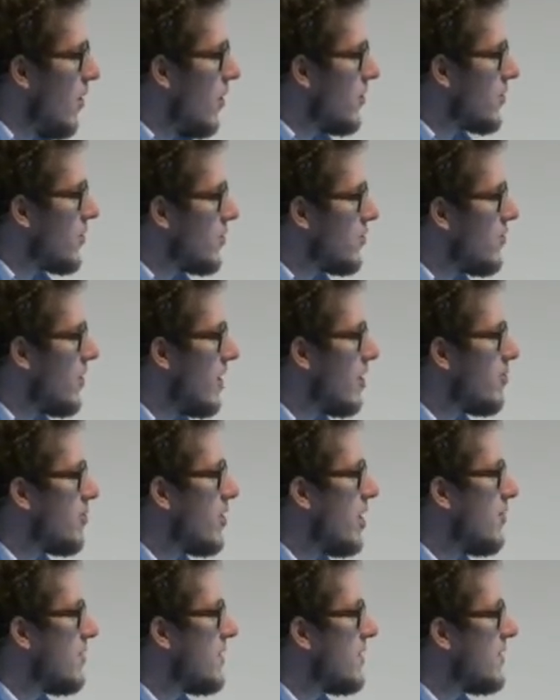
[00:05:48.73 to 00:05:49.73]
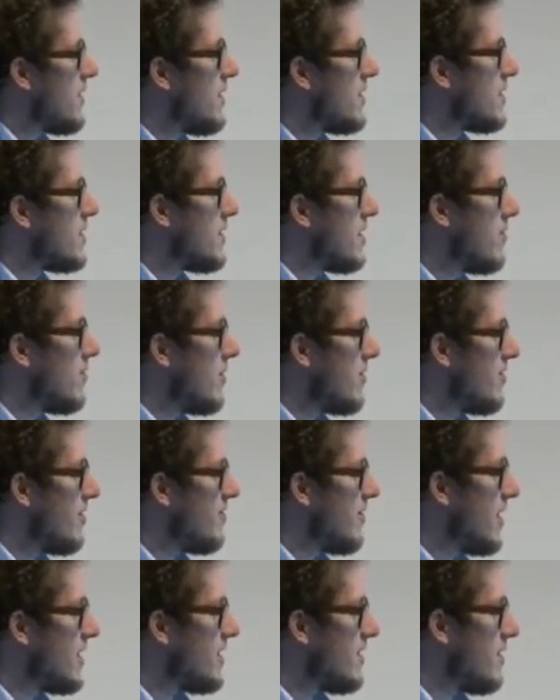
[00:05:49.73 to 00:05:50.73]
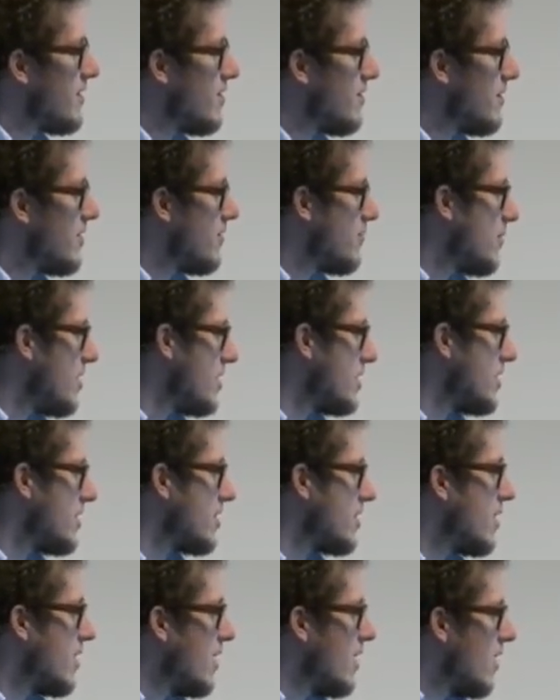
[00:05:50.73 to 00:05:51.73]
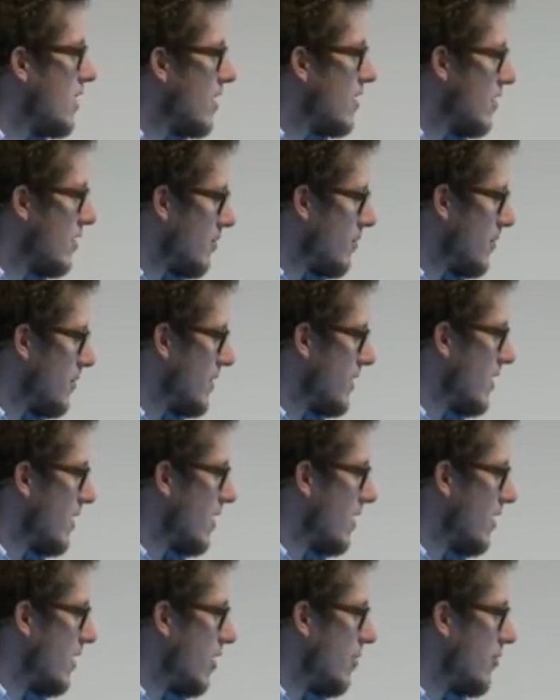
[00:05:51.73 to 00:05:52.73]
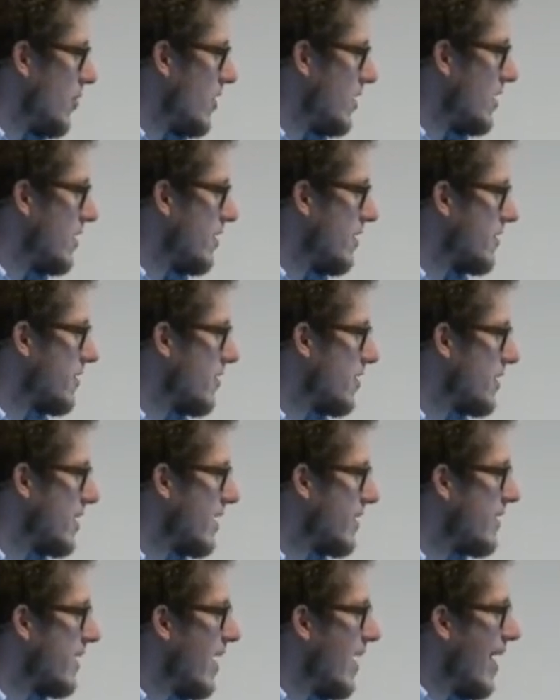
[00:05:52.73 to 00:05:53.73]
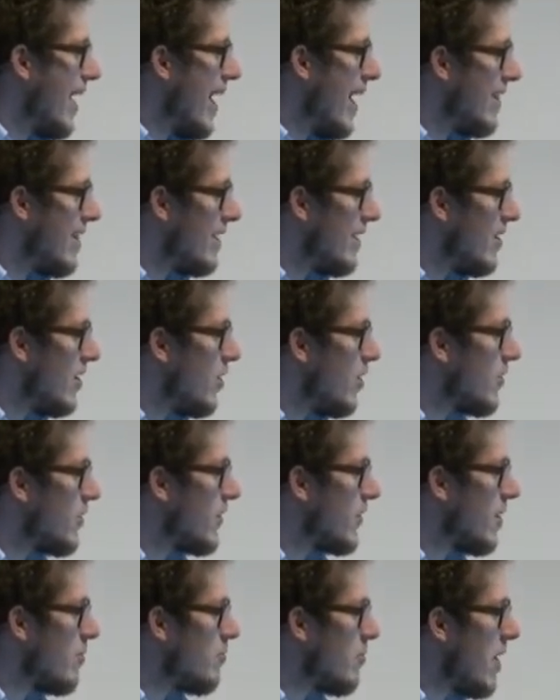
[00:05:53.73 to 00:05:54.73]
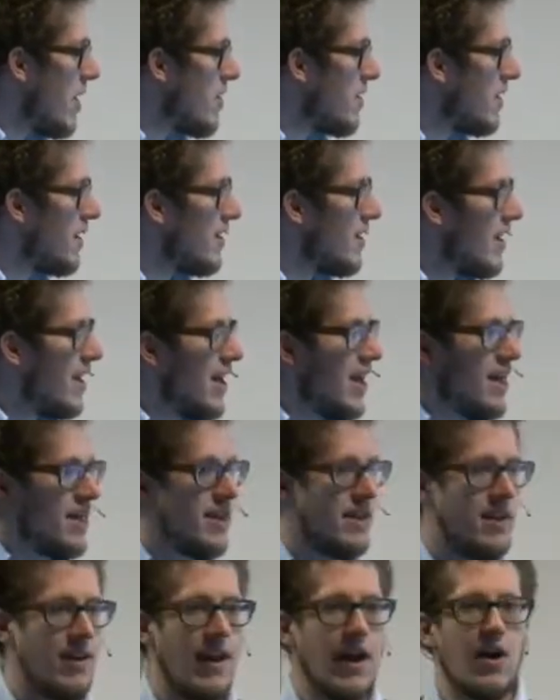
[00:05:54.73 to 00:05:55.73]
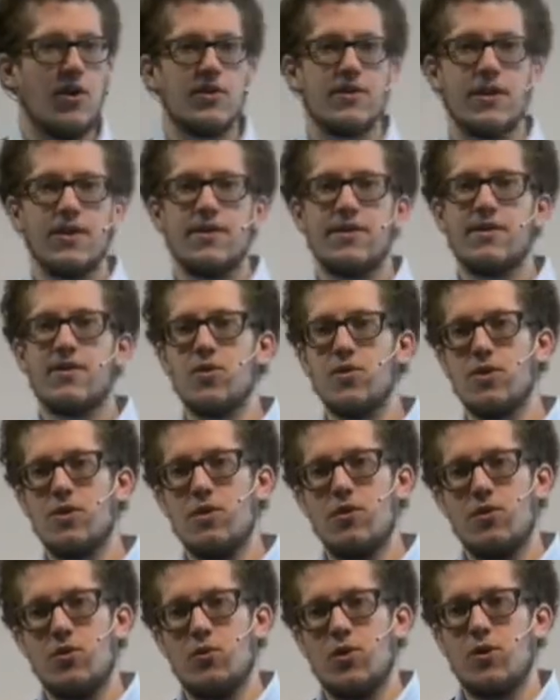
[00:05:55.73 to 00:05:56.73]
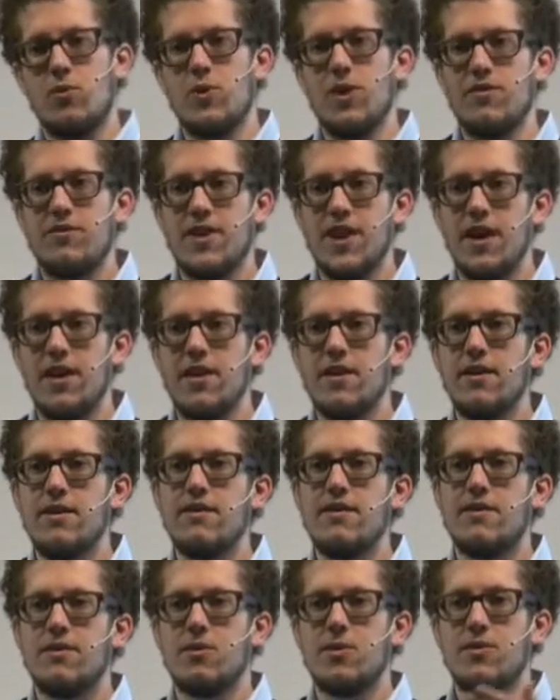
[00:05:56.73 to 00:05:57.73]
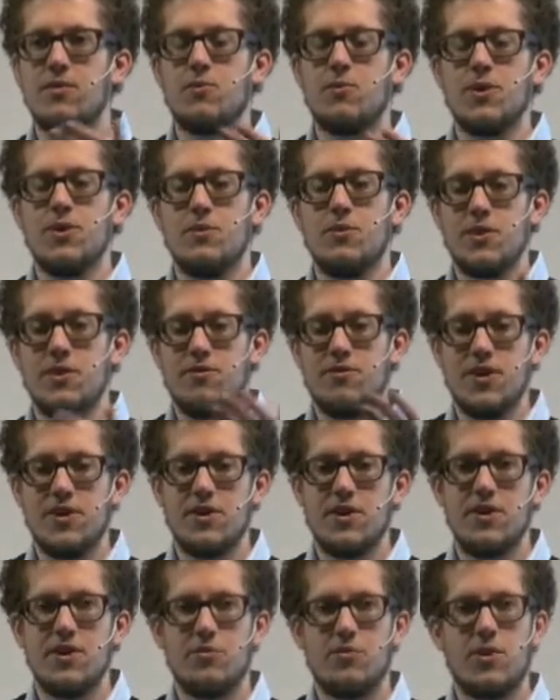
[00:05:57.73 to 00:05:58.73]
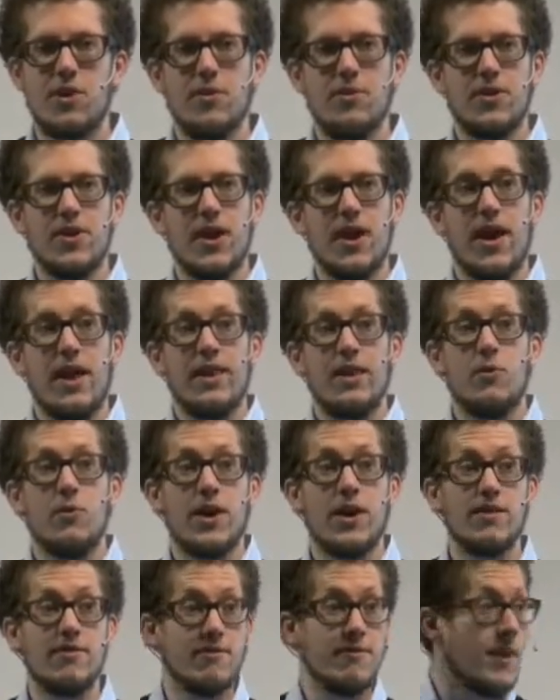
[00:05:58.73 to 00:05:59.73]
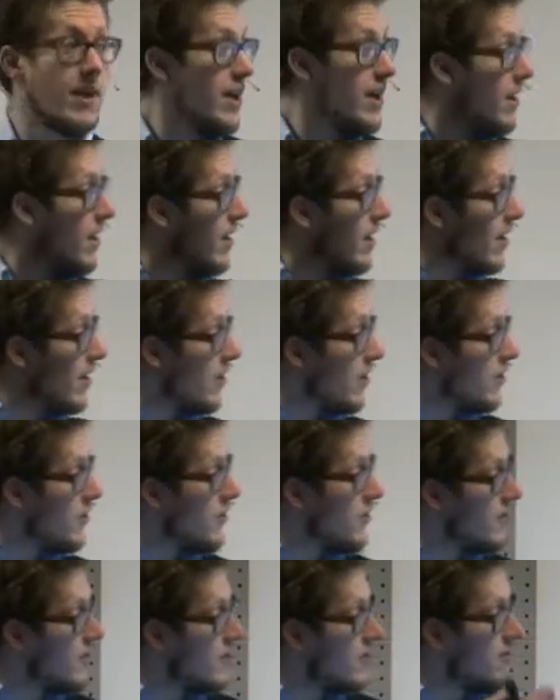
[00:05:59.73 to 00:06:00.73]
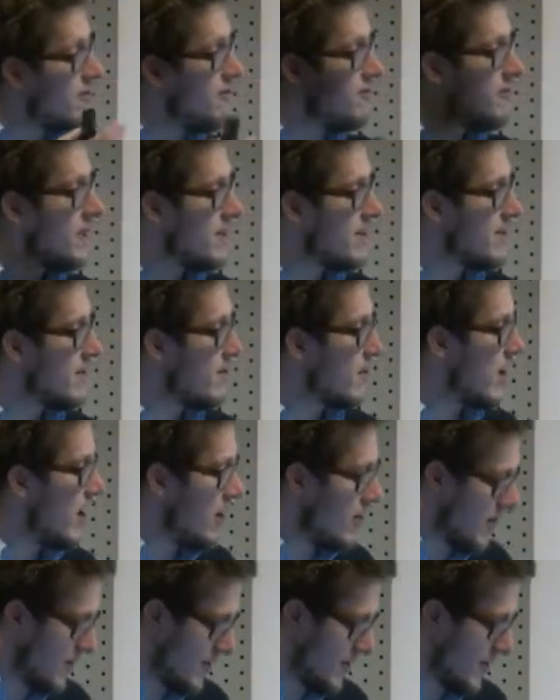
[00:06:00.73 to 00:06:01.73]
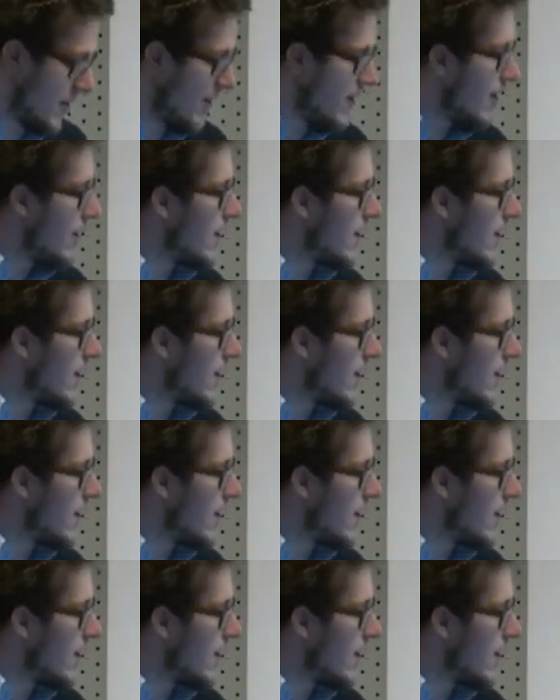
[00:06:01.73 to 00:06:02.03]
also two other parameters, initial number of infectious and overdispersion, not particularly important in this context. And then use some method that allows us to, once we have done this, so we fit all these parameters, and then we can use this to filter out